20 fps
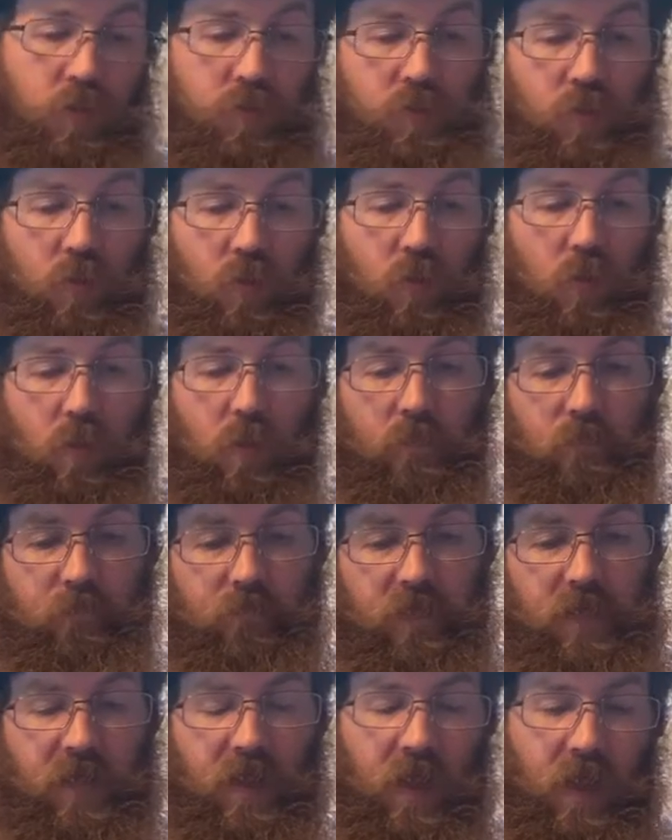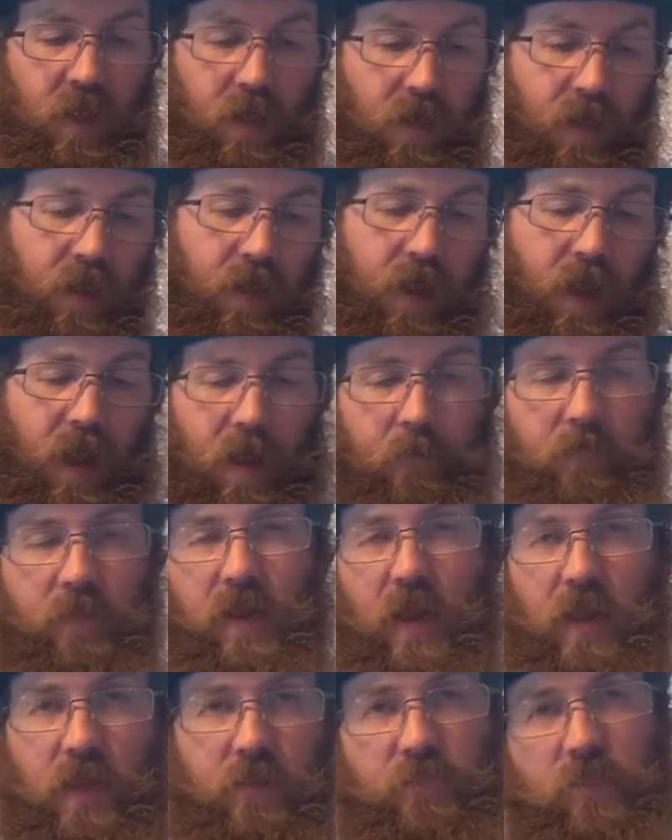So I'm
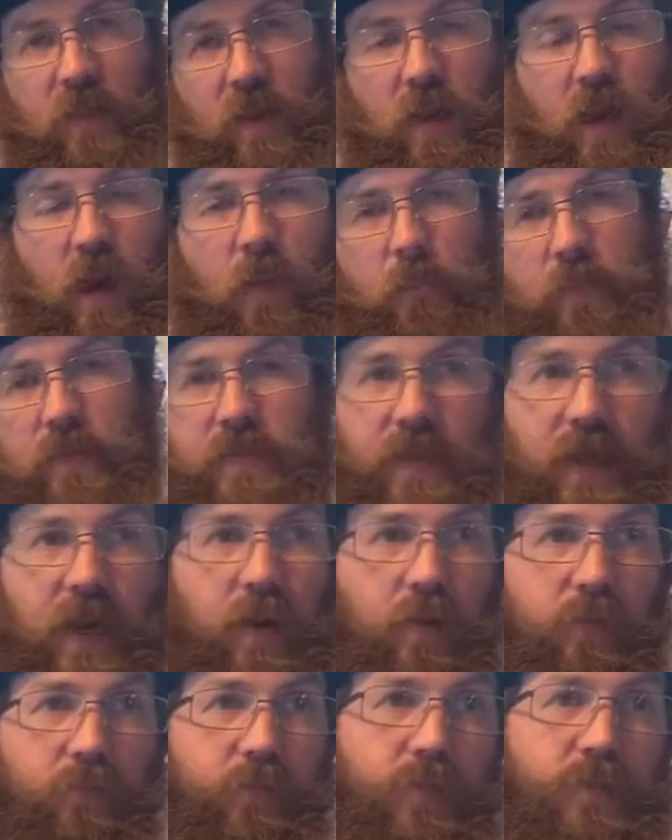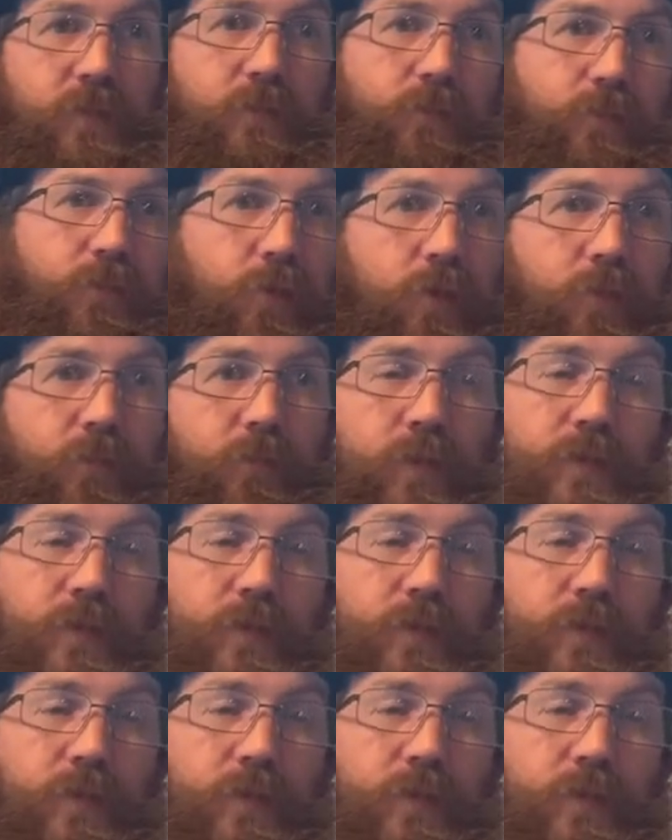kind of like up and down on Fitz and Floyd.